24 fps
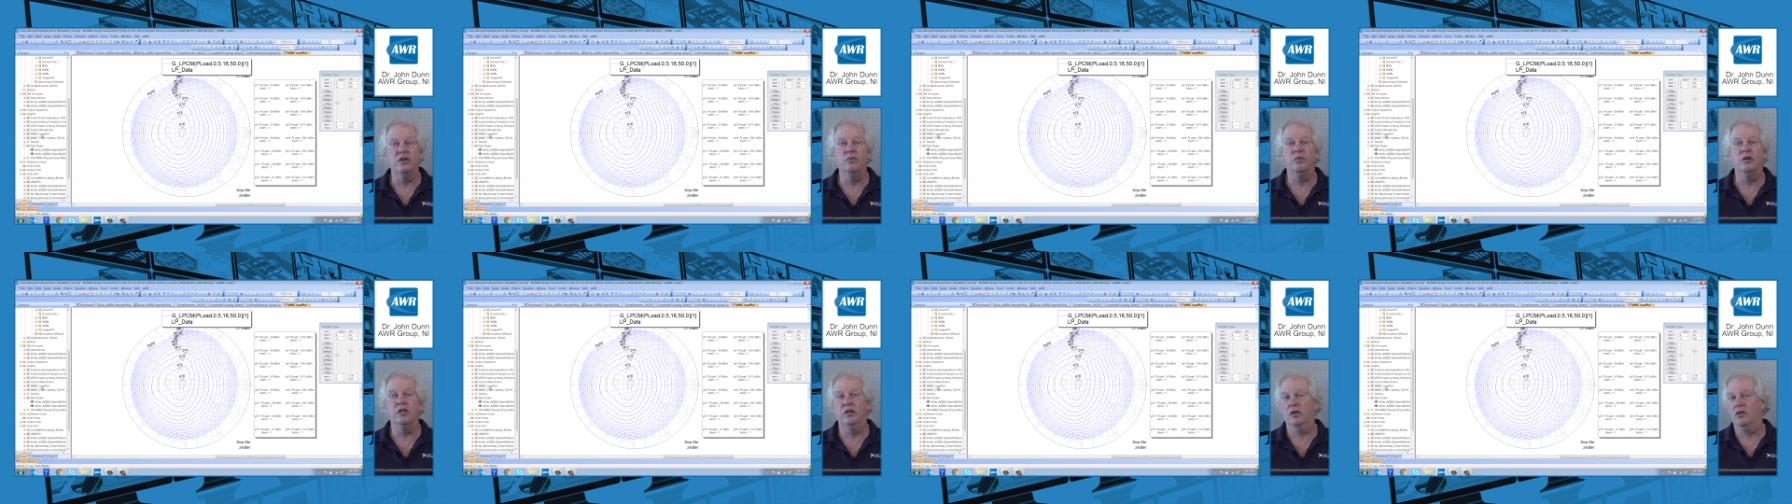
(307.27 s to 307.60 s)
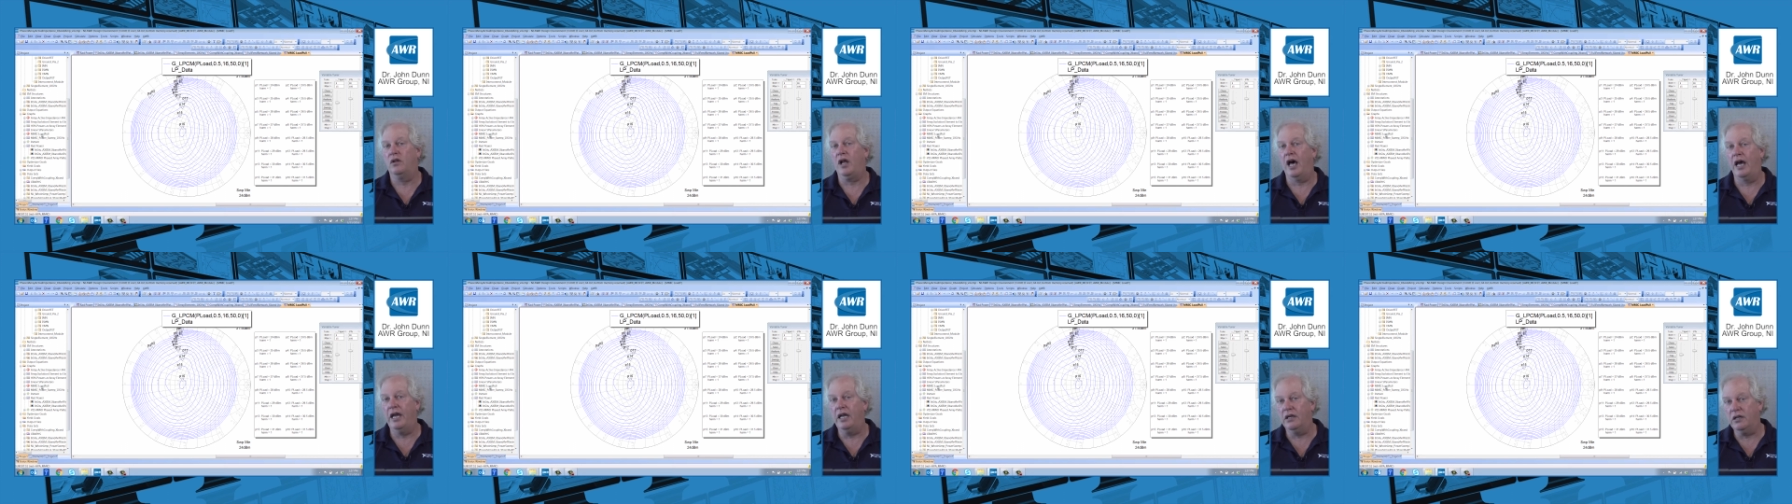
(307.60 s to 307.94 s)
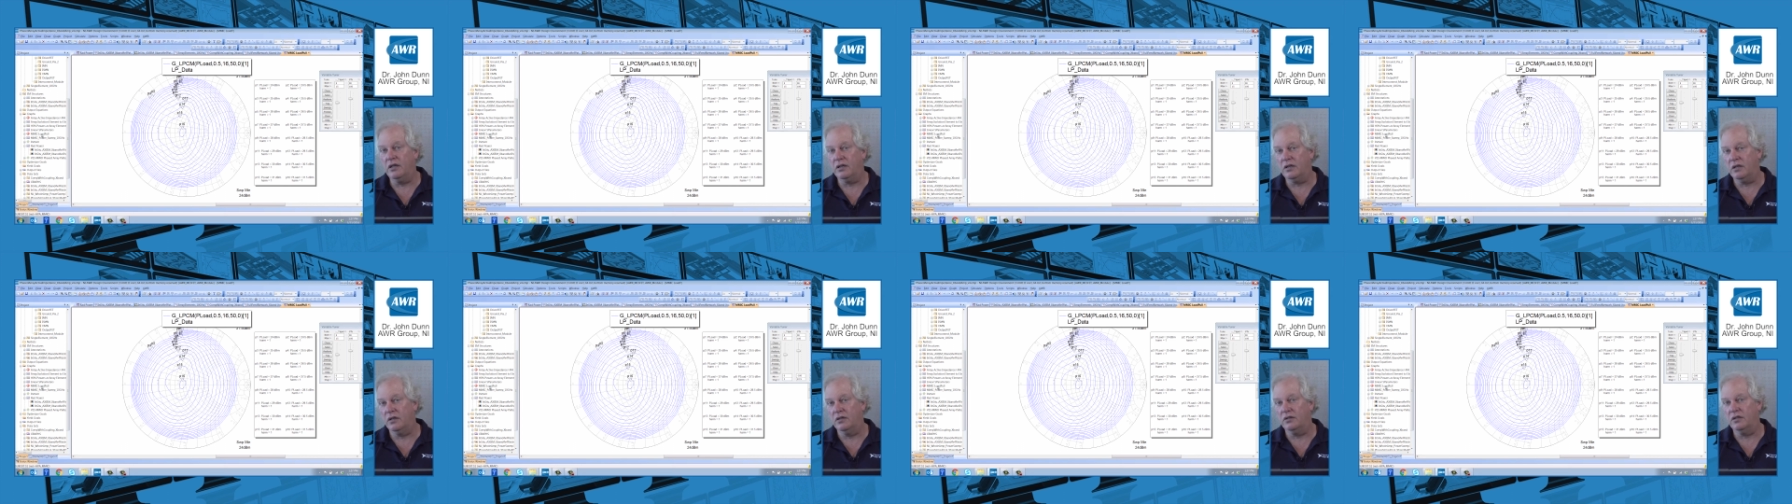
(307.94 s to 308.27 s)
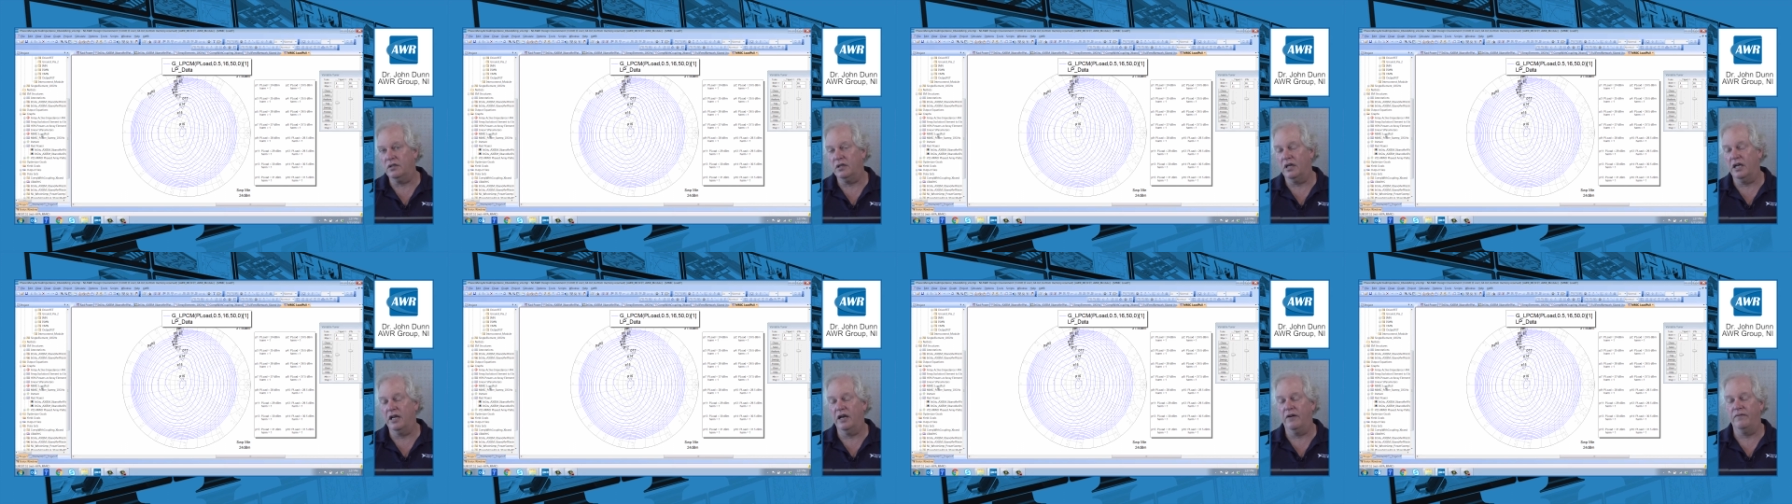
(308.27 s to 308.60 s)
would like
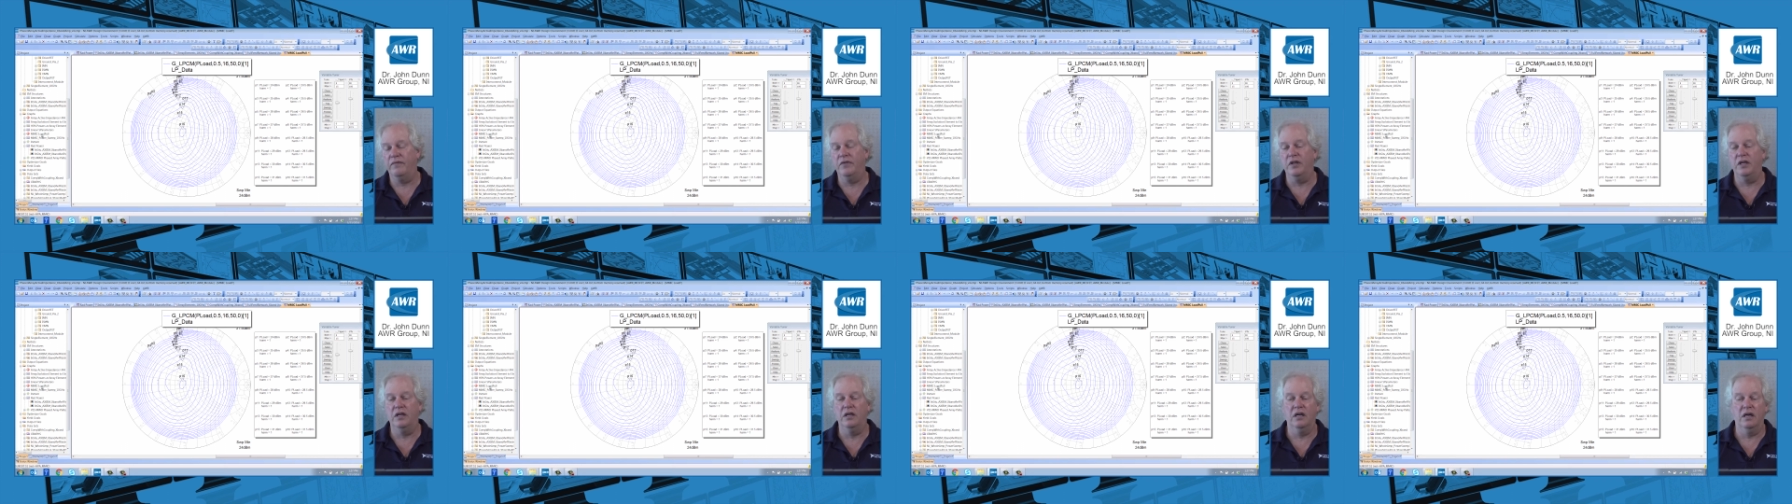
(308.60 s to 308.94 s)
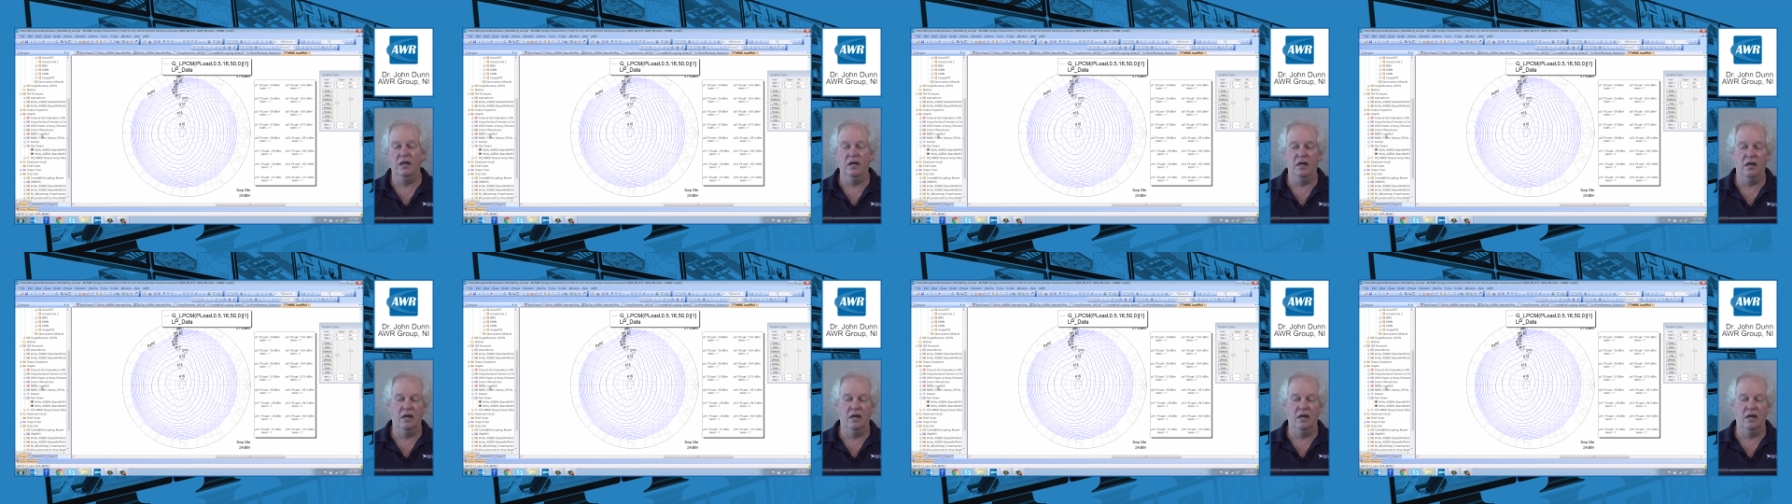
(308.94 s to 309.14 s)
to have the uh,